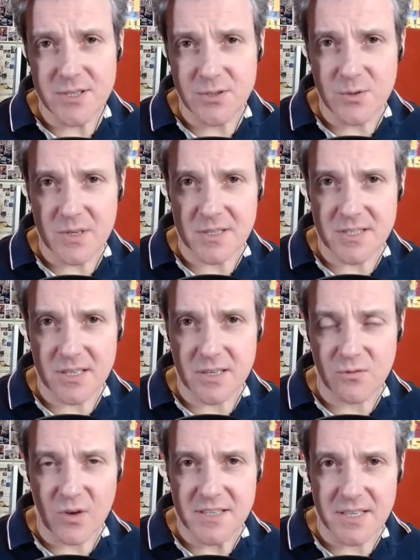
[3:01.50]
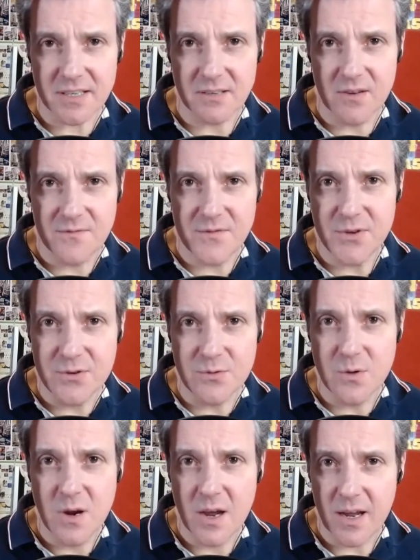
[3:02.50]
do consider writing a
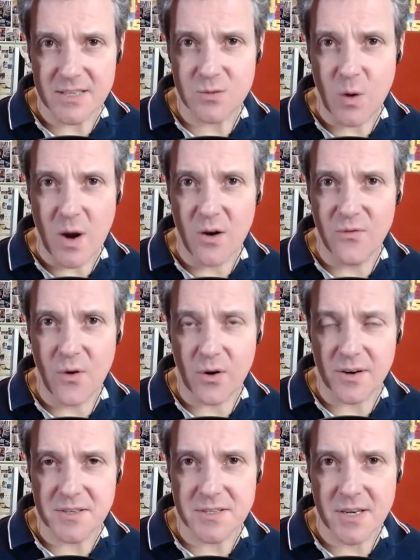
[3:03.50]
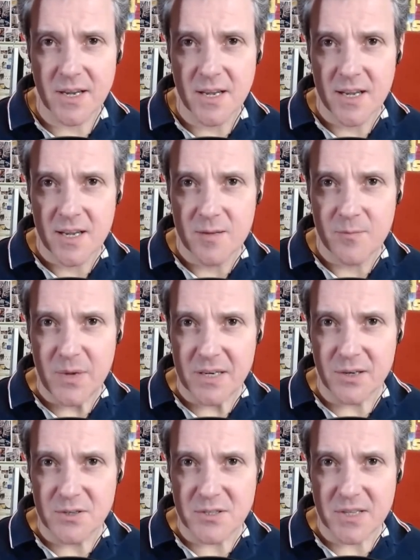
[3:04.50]
review as well for us,
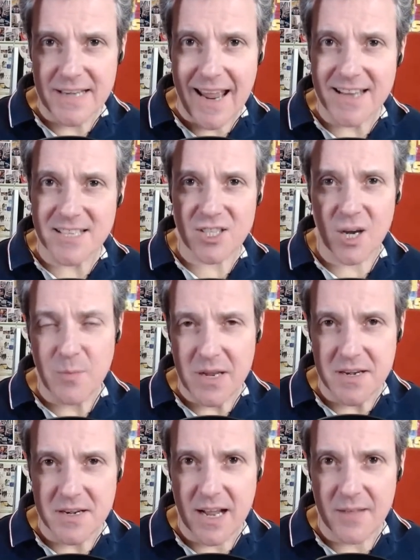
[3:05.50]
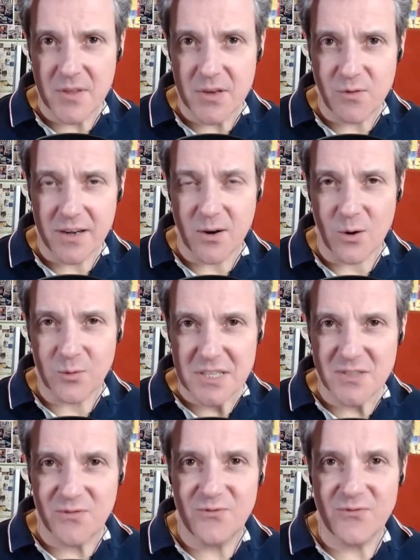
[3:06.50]
because the gnats come in and they write all
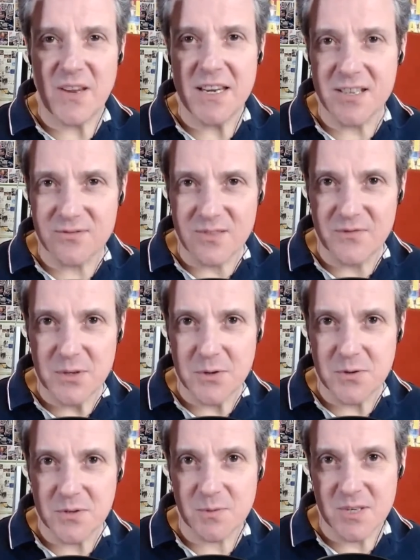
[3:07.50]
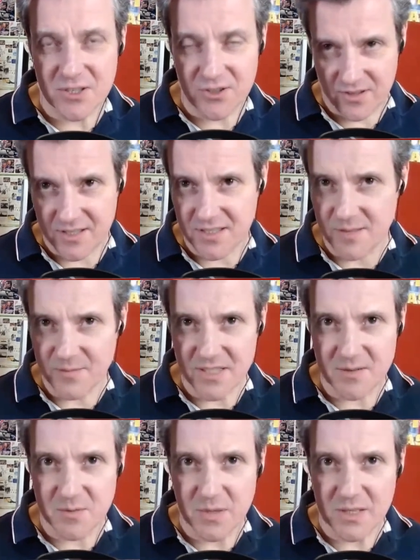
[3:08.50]
these fake reviews, which can
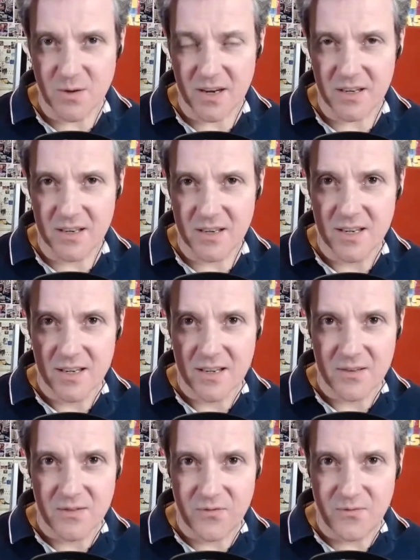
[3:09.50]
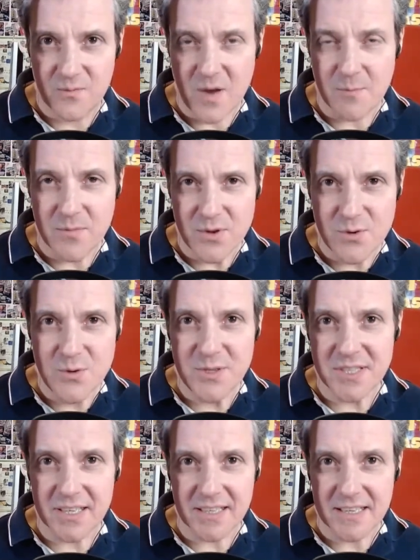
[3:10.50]
sometimes be quite
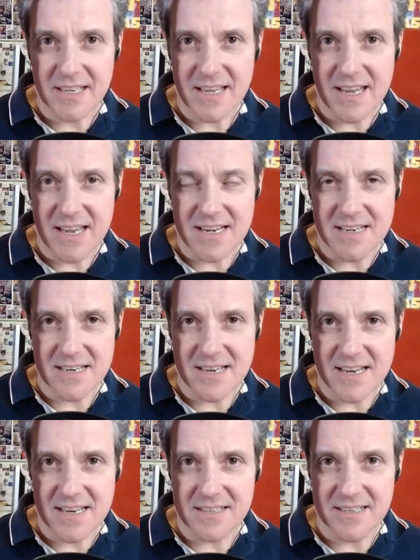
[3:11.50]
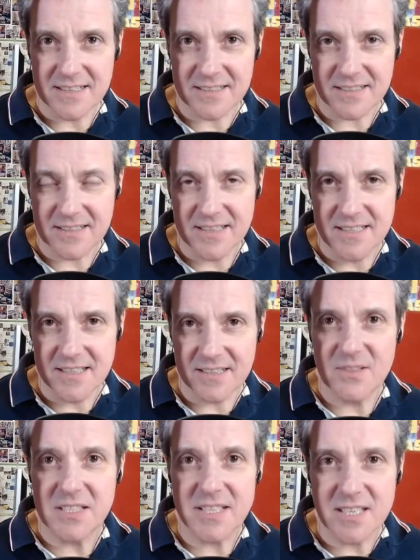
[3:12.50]
amusing in their
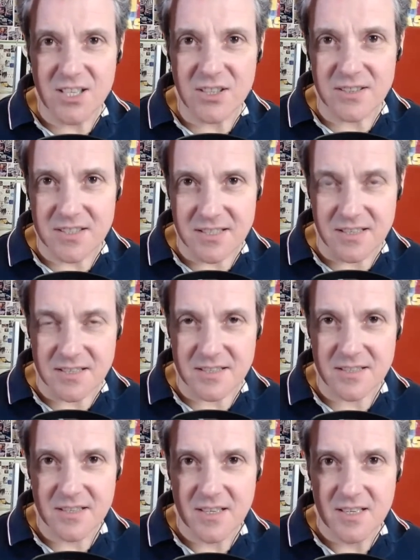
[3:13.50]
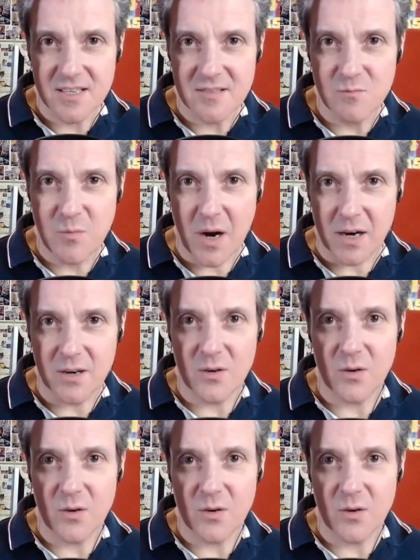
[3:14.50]
ridiculousness. But